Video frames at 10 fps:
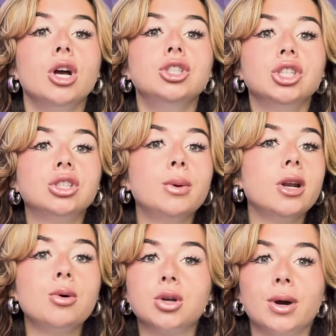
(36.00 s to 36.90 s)
just so we know
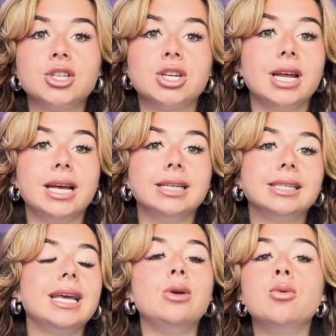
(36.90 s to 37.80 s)
what the question is,
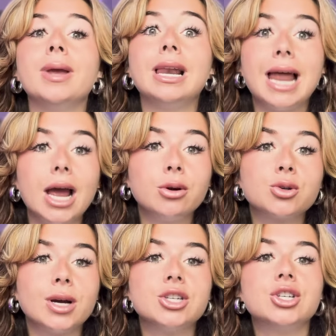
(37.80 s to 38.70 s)
it will be a language
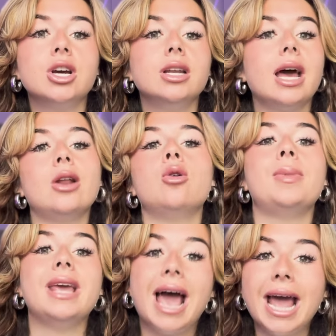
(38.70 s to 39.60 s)
question and it will
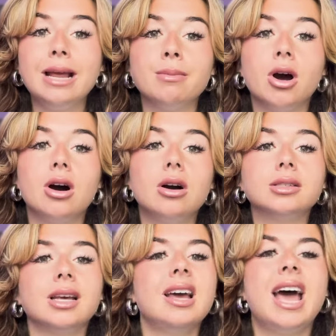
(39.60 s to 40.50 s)
be 8
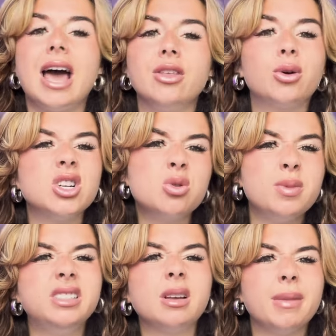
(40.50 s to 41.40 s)
marks. And the question will
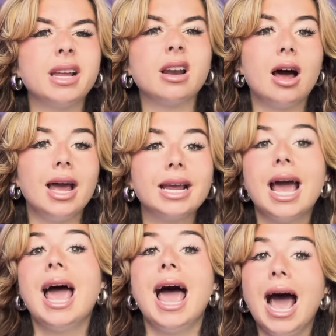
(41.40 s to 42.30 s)
be something like,
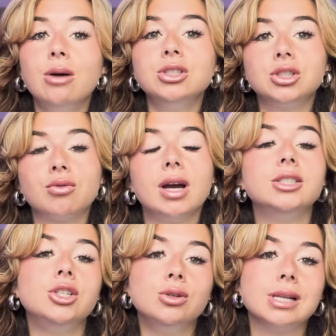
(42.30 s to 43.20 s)
how does the writer
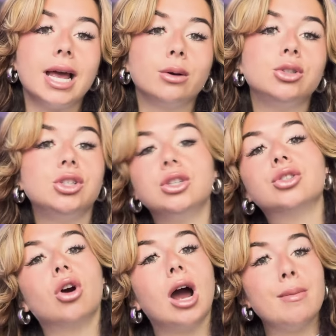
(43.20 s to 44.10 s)
use language to
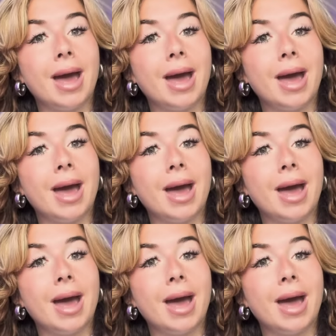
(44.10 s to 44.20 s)
describe